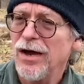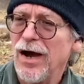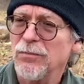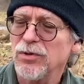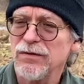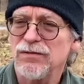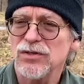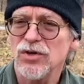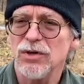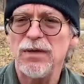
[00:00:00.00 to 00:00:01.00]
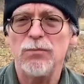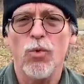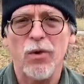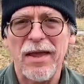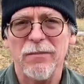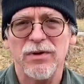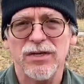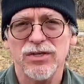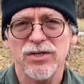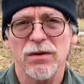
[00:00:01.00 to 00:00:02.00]
I believe there's going to be more
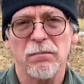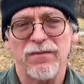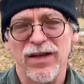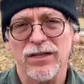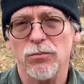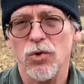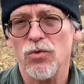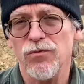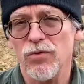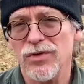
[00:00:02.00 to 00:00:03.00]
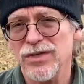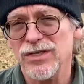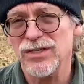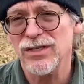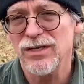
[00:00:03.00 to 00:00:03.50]
ammunition available for this,